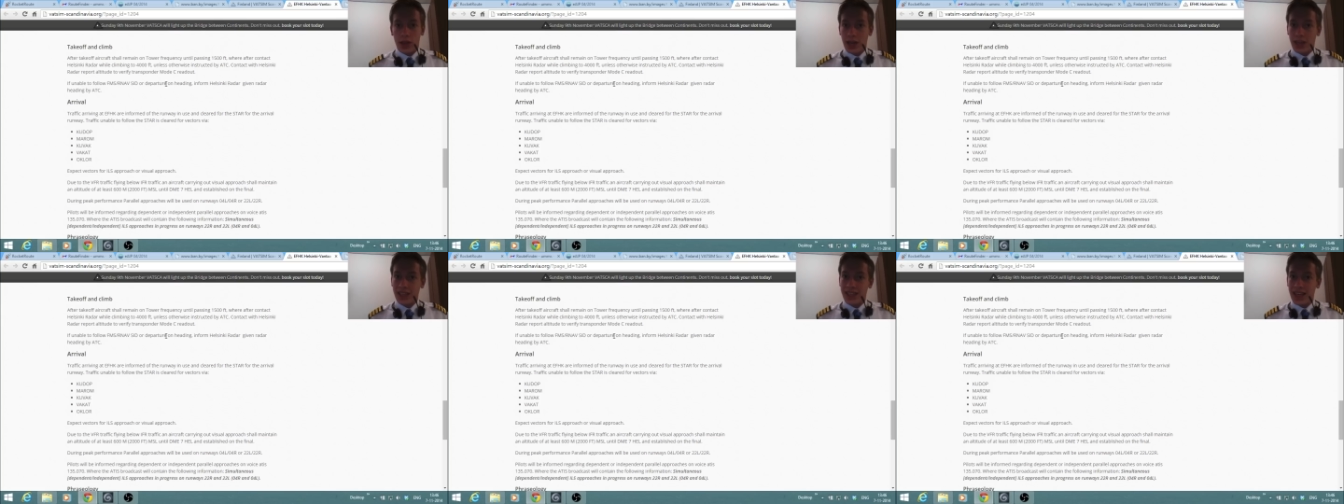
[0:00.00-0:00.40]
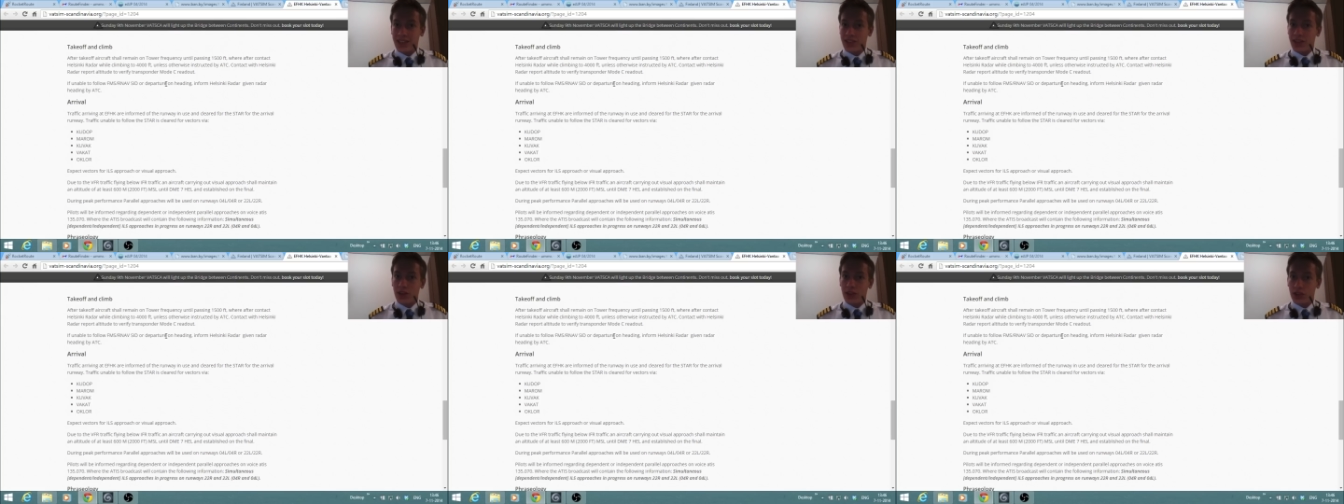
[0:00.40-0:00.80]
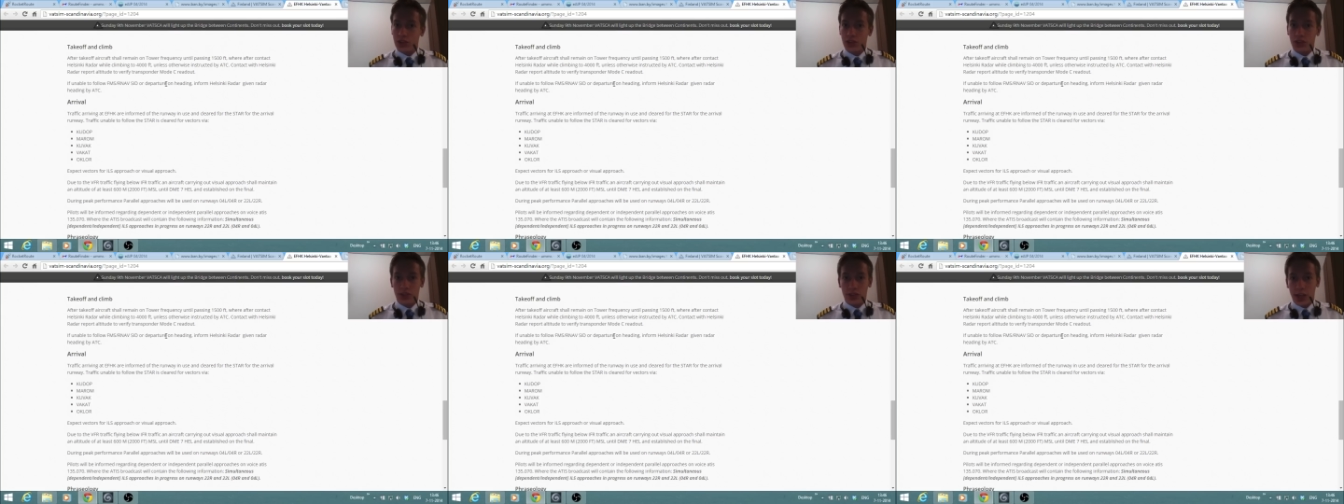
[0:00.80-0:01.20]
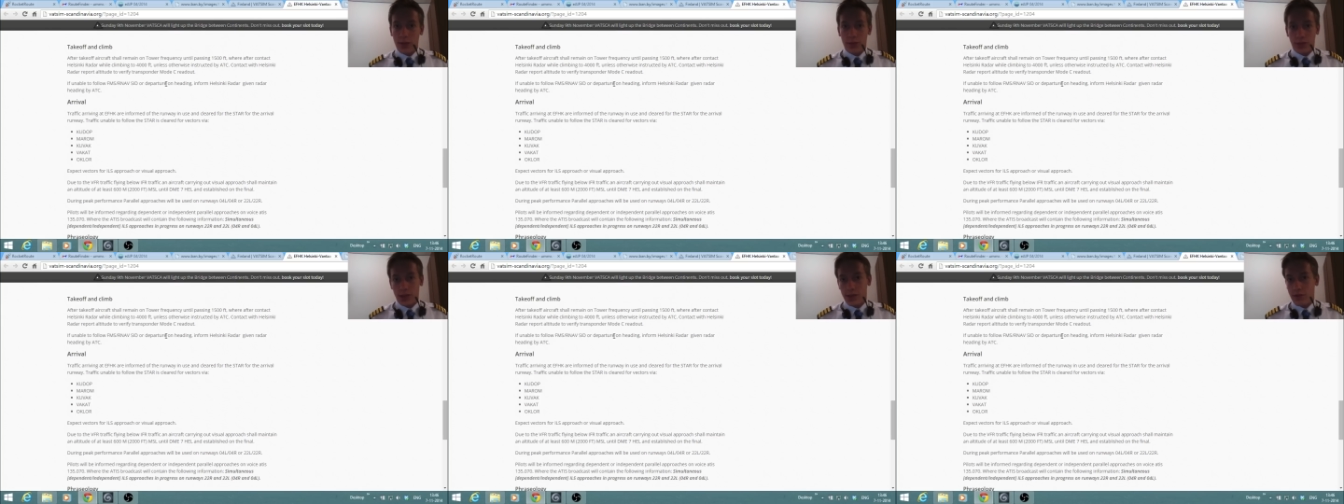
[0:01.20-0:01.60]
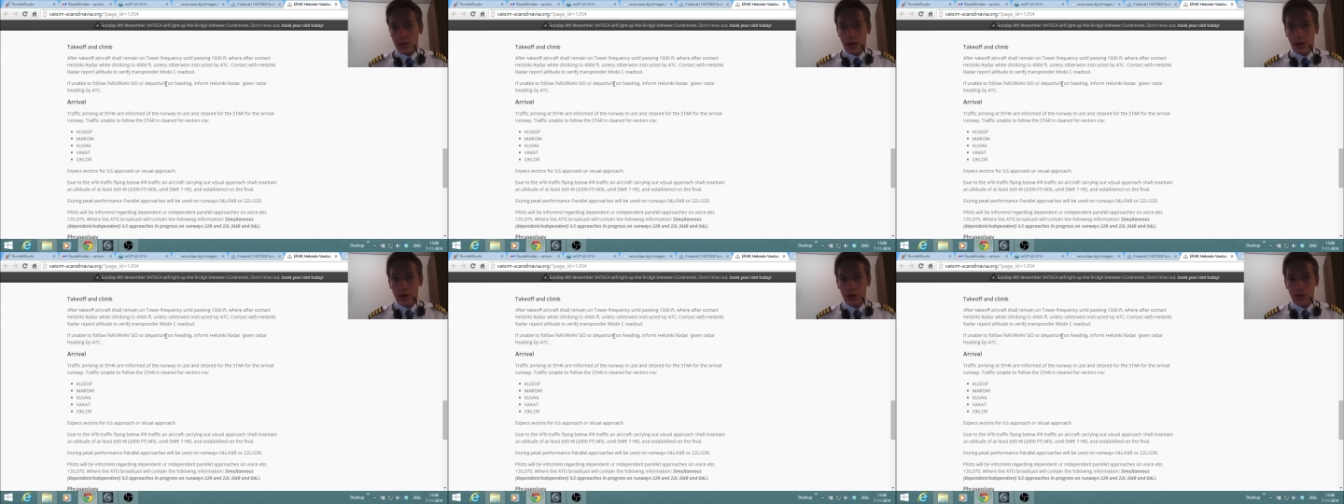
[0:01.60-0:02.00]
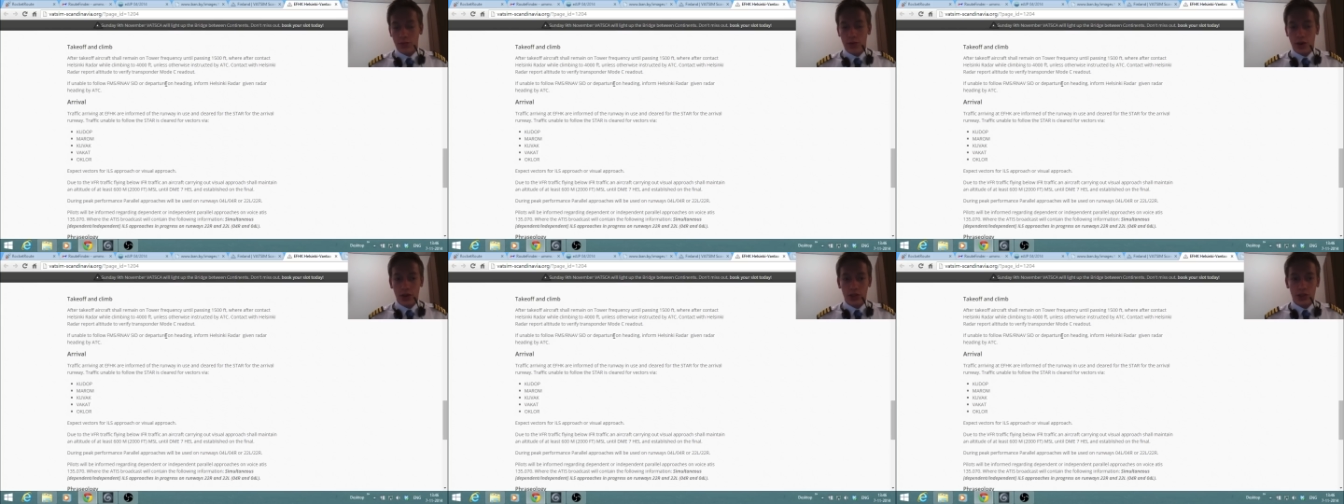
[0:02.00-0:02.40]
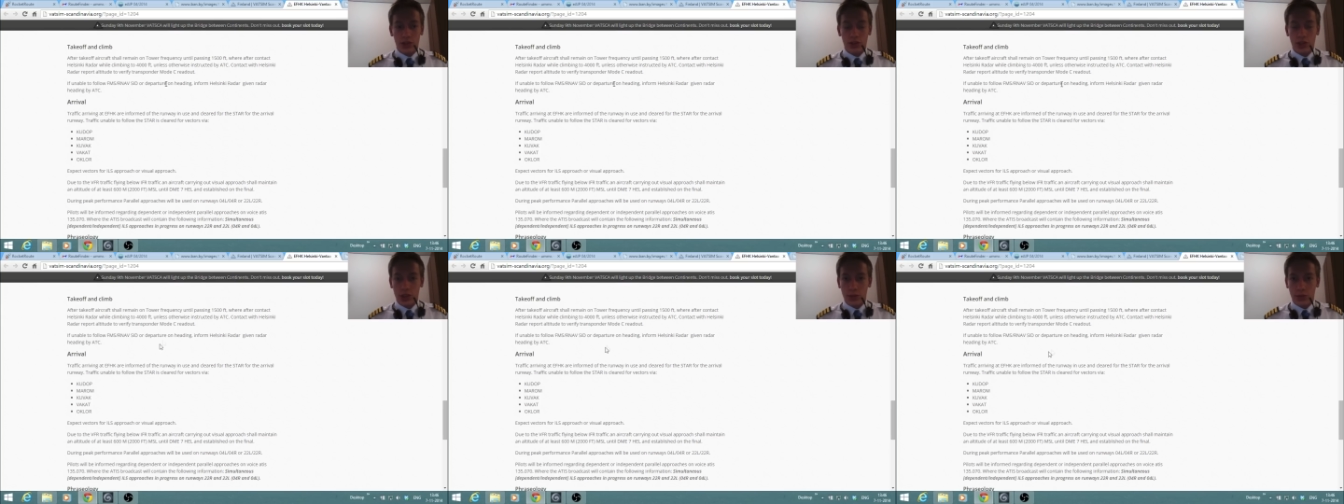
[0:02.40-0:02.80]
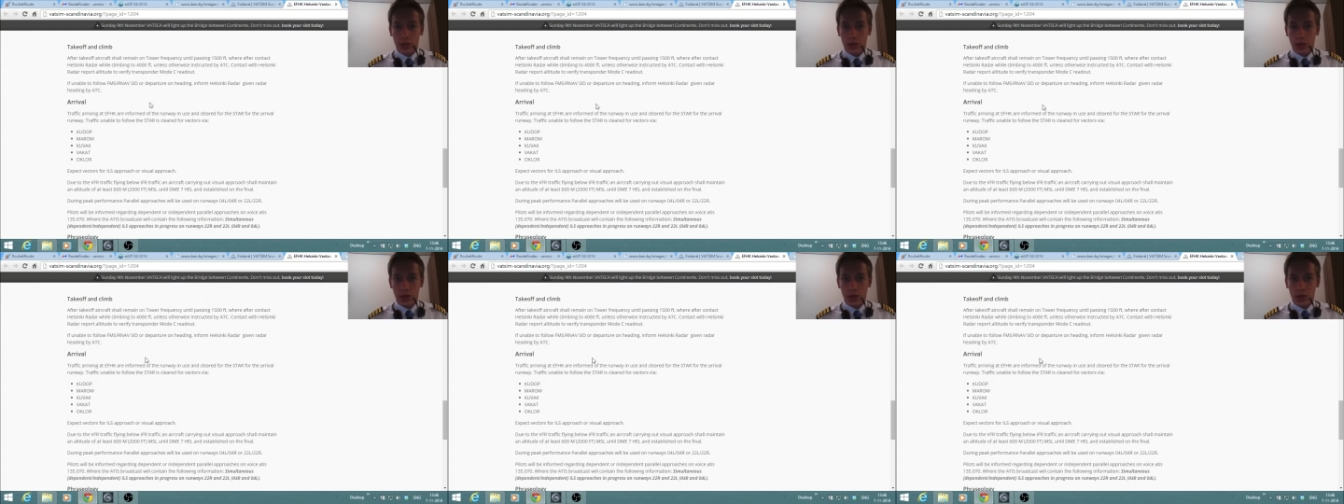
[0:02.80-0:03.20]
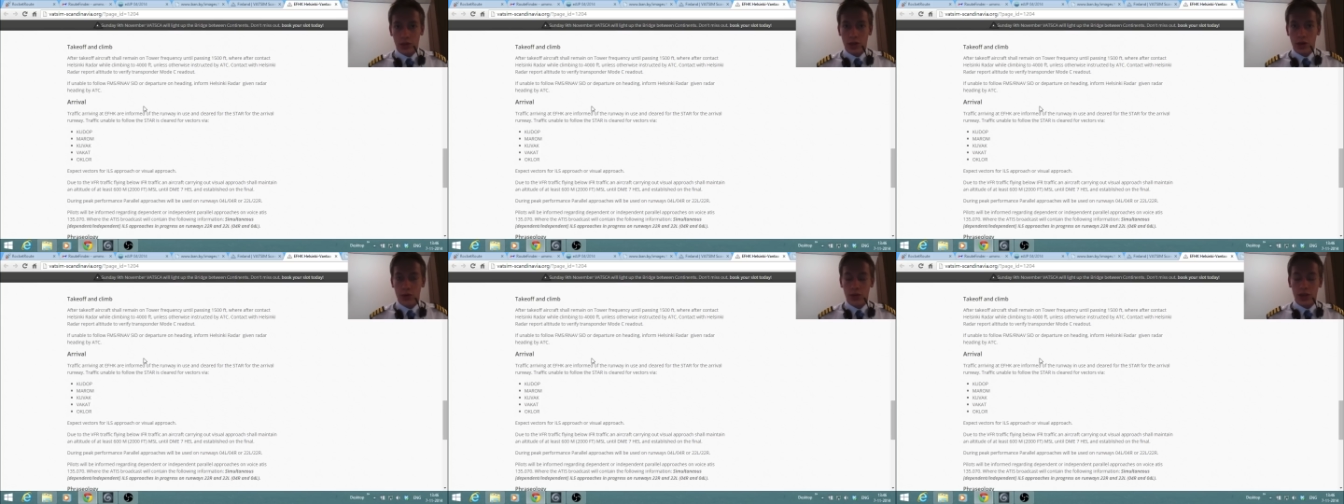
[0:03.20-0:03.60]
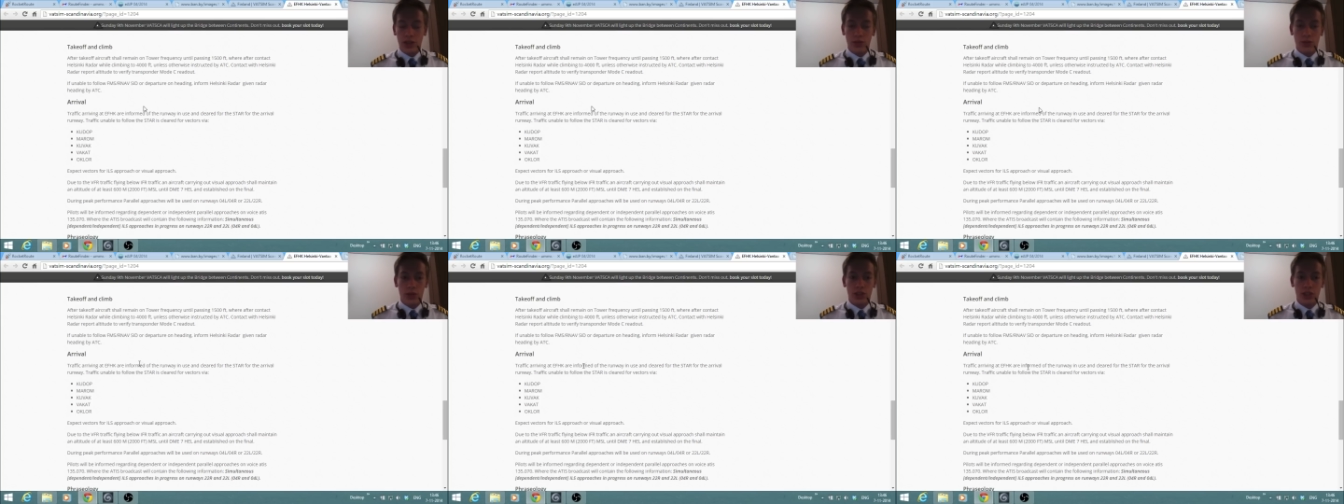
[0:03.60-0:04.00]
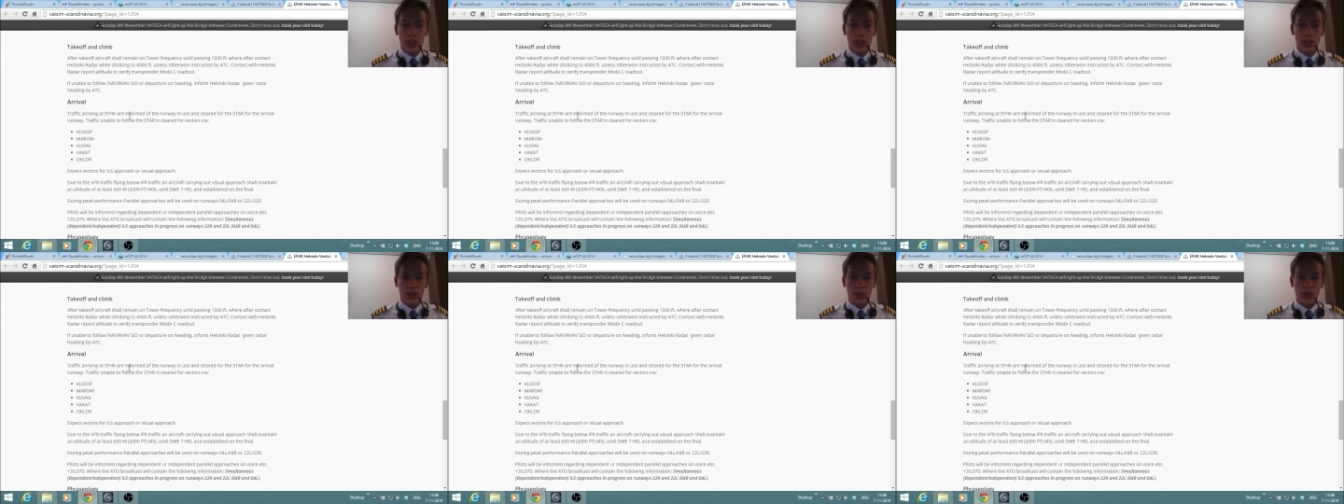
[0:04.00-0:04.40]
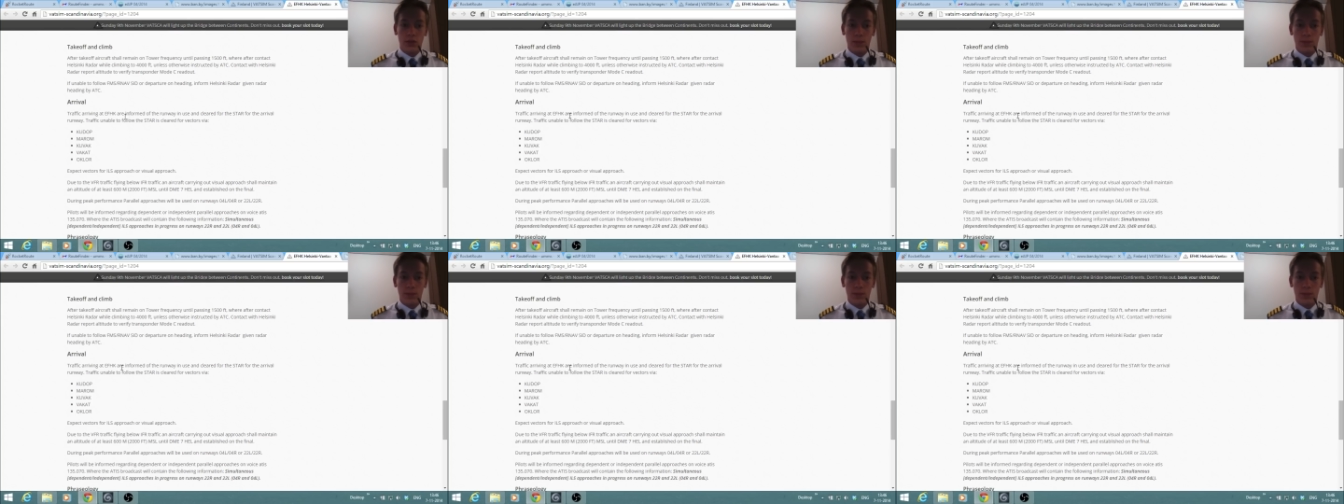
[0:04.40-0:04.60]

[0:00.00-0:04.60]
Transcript: I guess they're just the same as every other departure, so I'm not gonna go into much detail.